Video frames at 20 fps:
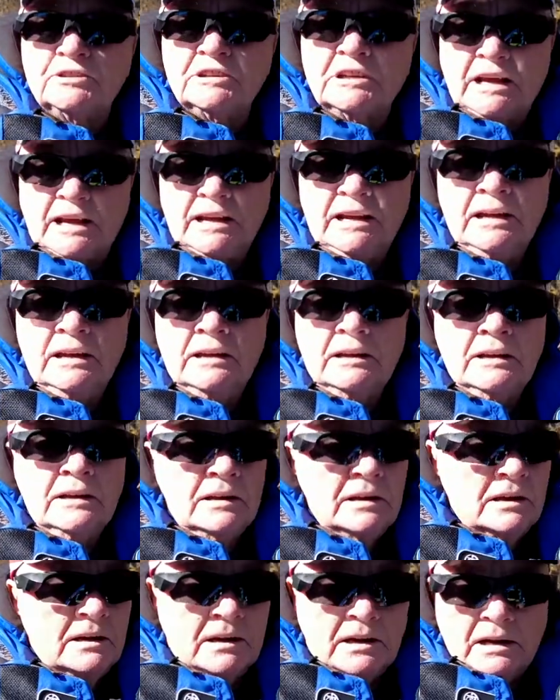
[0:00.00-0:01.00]
today.
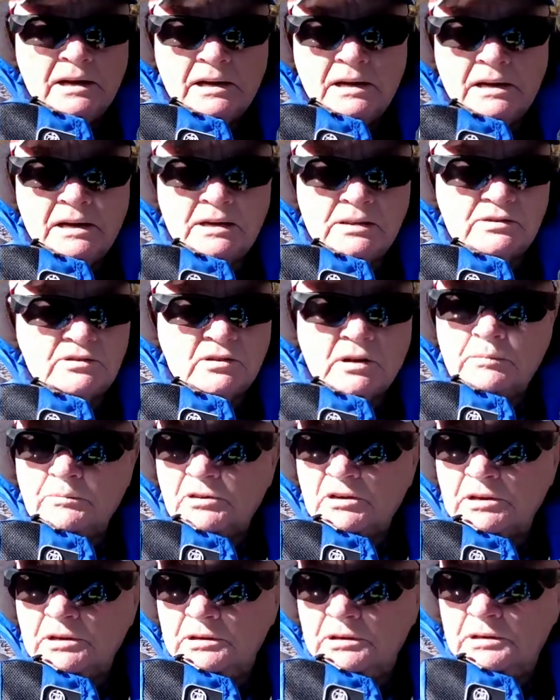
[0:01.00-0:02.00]
Uh, so I'm
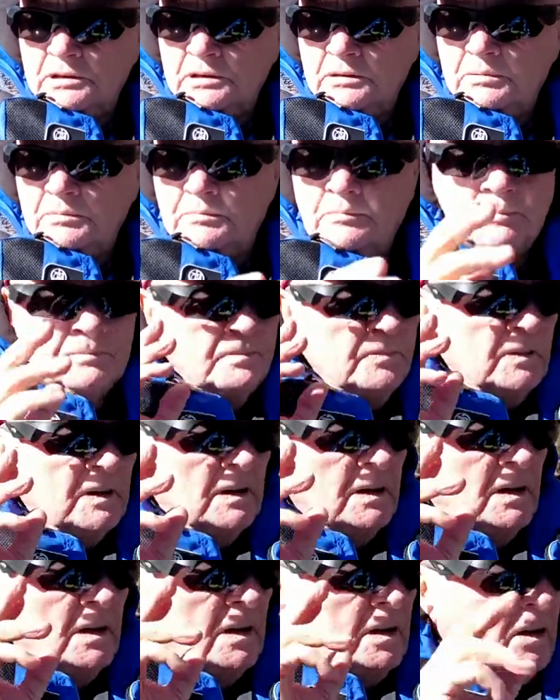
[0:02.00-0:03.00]
going to
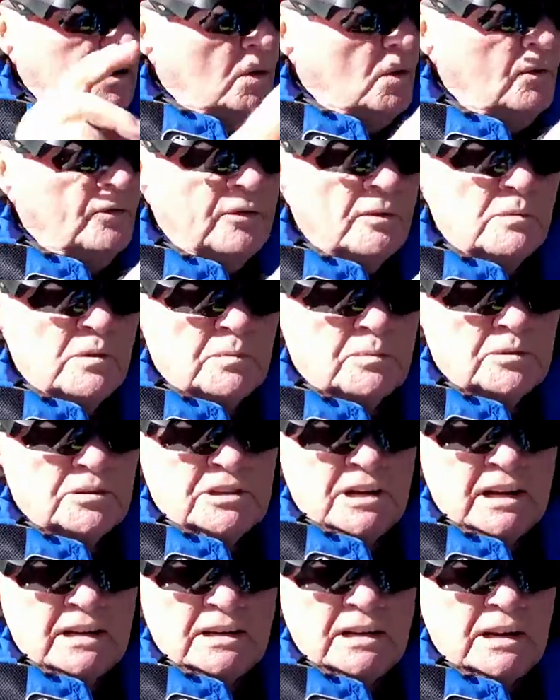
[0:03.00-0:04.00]
go from the
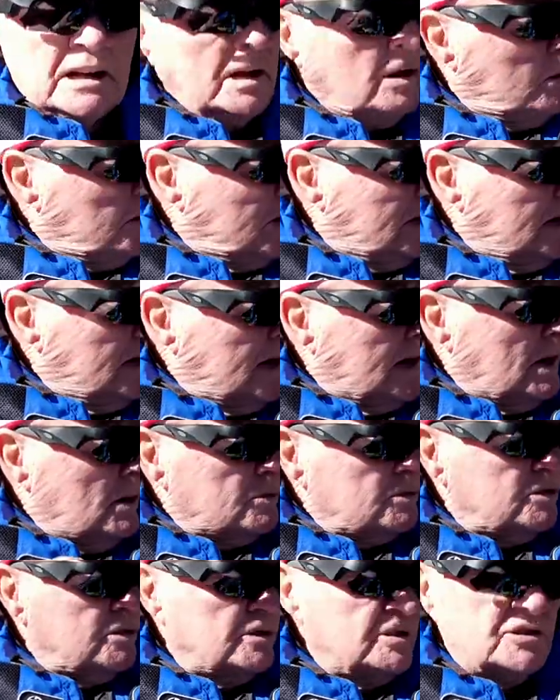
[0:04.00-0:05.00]
protected area
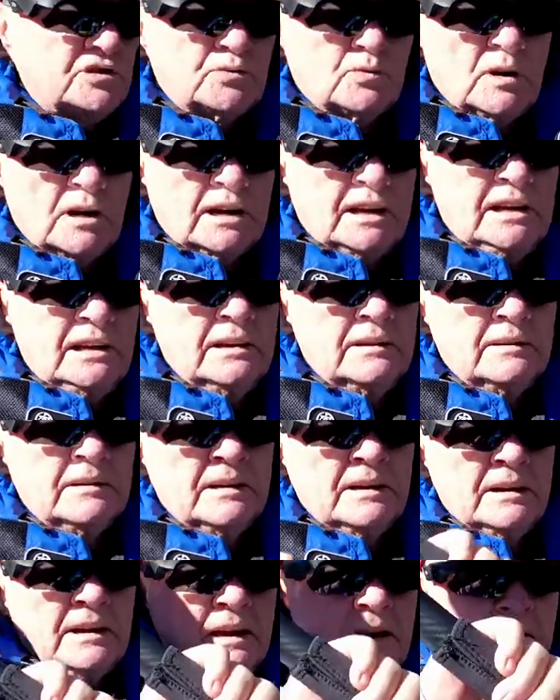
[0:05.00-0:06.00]
out to the Suwannee
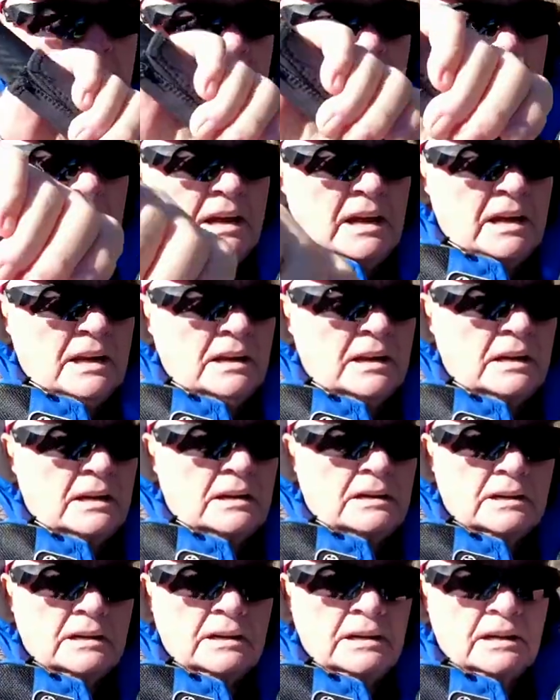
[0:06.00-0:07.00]
and, uh,
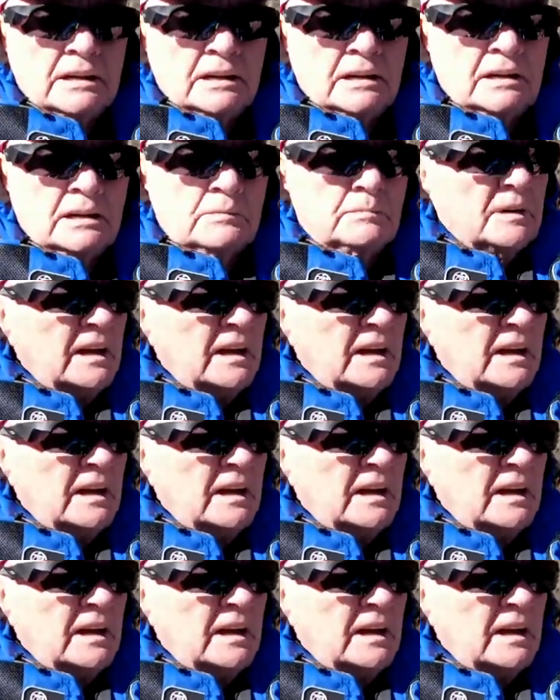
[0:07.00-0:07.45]
and then come